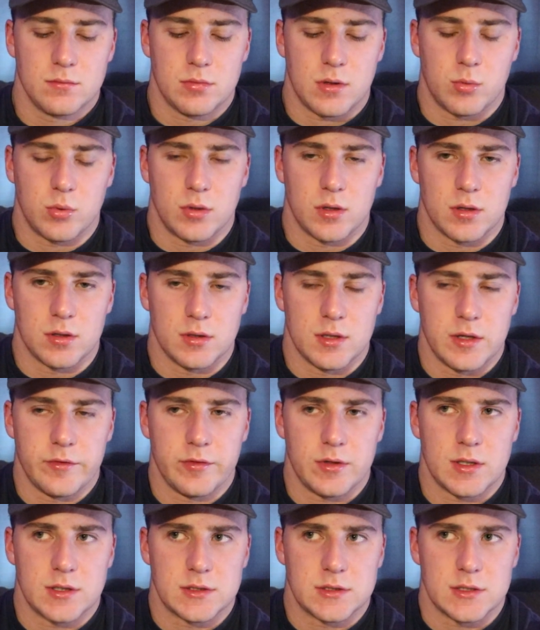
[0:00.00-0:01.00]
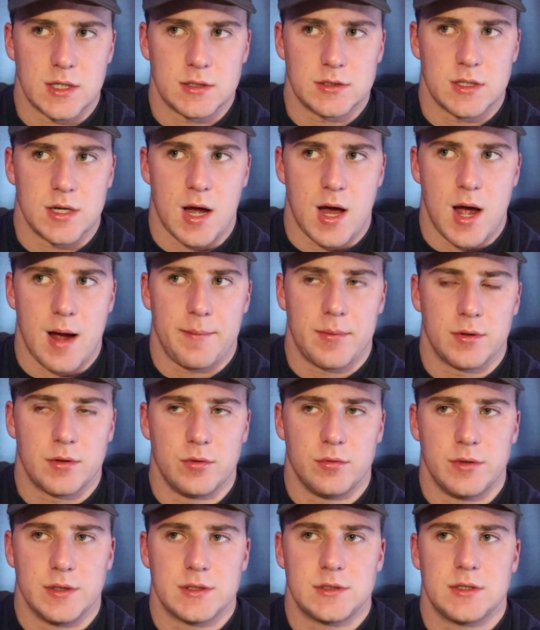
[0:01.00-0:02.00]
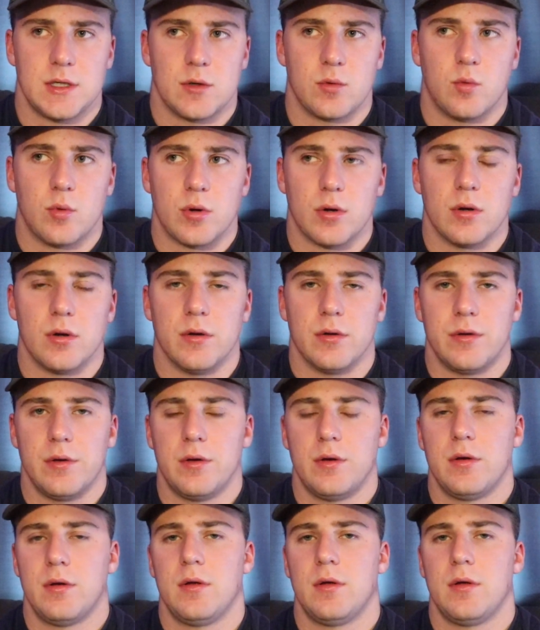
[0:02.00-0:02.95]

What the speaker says: But we are living in such an opportunistic world.